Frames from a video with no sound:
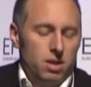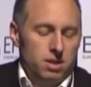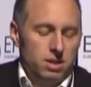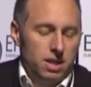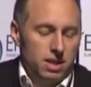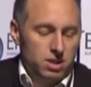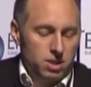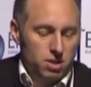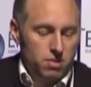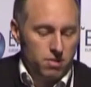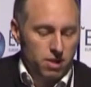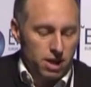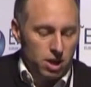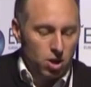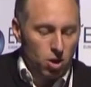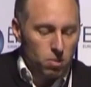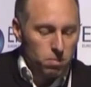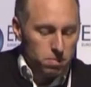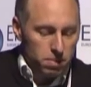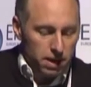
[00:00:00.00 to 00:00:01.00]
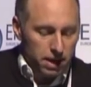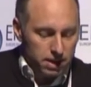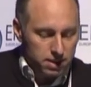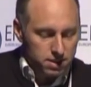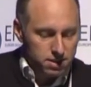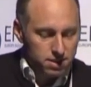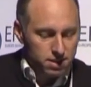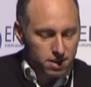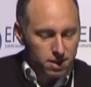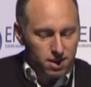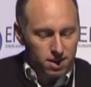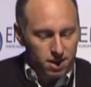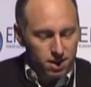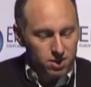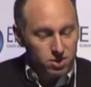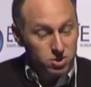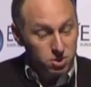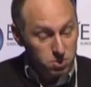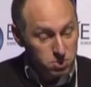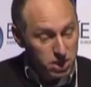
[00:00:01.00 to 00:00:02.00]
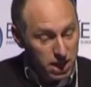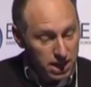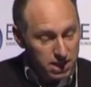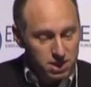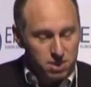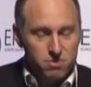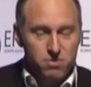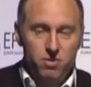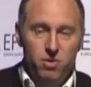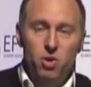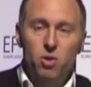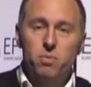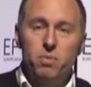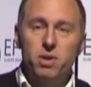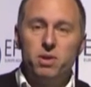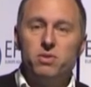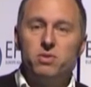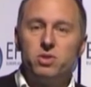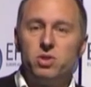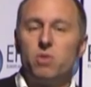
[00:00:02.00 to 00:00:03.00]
actually a very complex subjective phenomenon.